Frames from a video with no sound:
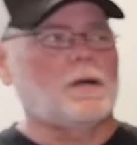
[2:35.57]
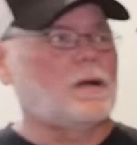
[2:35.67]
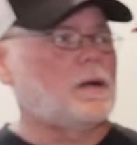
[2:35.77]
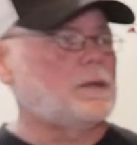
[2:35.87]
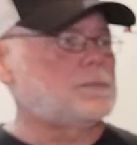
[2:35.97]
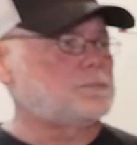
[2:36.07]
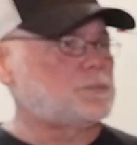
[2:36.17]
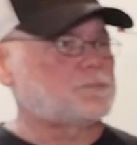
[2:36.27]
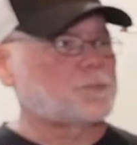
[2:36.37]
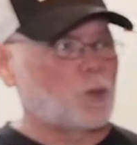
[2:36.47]

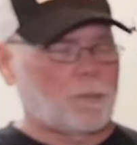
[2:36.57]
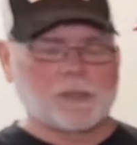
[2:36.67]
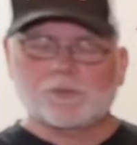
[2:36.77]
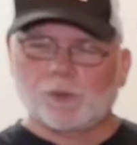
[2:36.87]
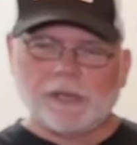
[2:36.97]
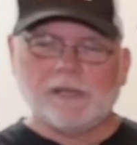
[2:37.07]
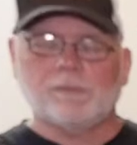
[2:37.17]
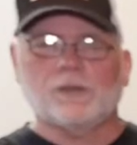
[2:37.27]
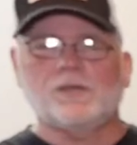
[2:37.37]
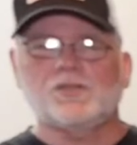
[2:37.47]
your best
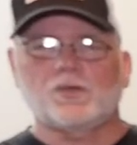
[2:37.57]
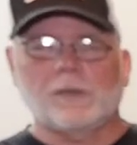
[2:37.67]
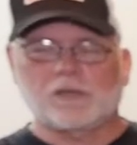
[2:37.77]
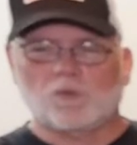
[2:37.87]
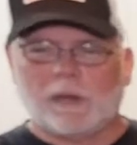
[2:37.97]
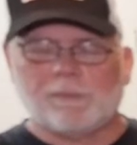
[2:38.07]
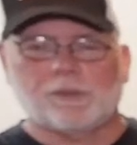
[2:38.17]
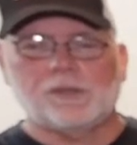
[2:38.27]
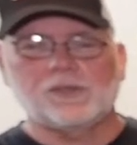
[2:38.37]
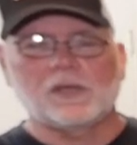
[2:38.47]
breeding birds, your best weight
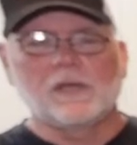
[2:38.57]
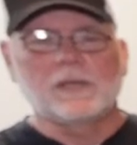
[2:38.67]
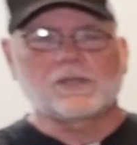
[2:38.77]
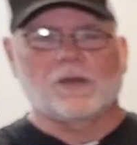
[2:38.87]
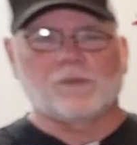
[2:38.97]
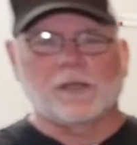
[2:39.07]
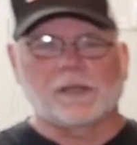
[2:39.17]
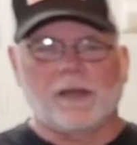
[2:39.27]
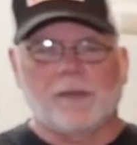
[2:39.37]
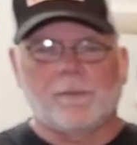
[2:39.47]
birds, stuff
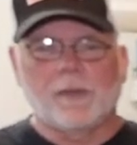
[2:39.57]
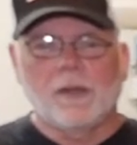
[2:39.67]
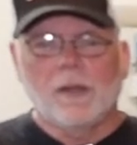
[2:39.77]
like that.